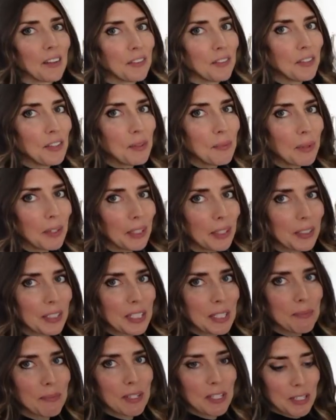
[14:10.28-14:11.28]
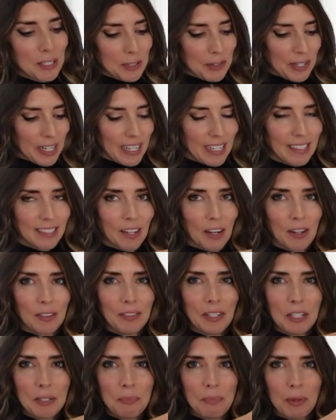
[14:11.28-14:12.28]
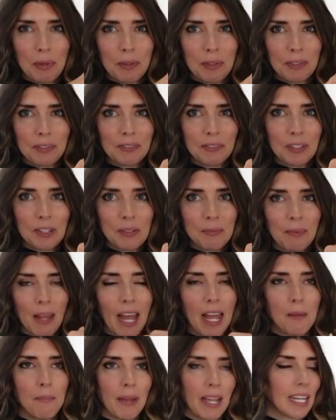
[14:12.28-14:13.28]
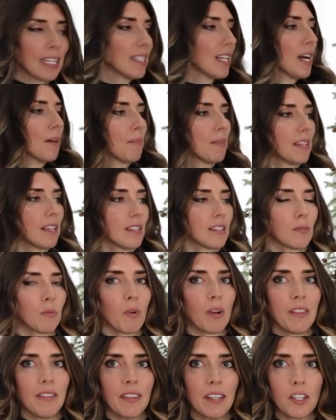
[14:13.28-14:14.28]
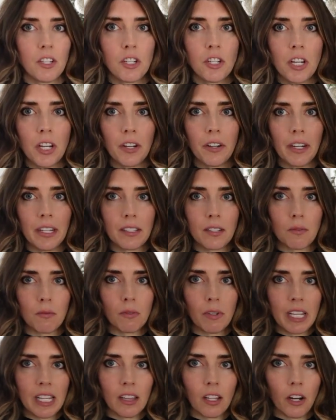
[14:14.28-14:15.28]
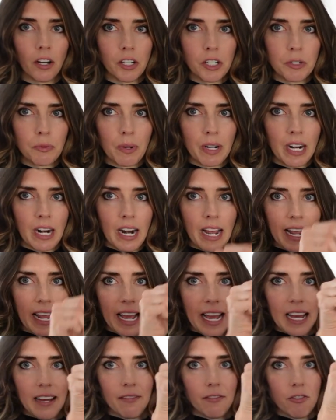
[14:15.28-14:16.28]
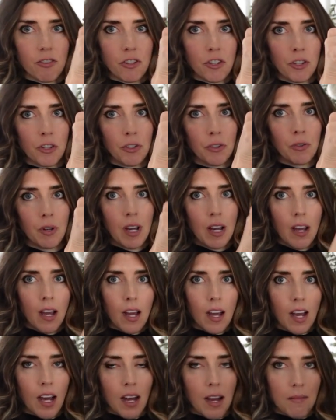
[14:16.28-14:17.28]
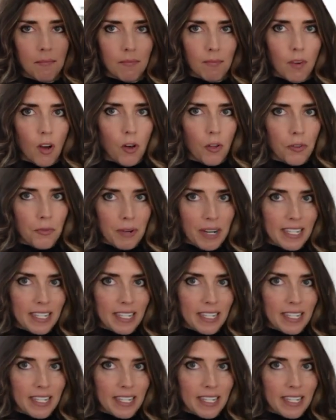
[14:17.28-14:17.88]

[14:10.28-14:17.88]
a few more Christmas trees. Aren't these beautiful? I picked up this one this year. It's a really large one, and I have two, all three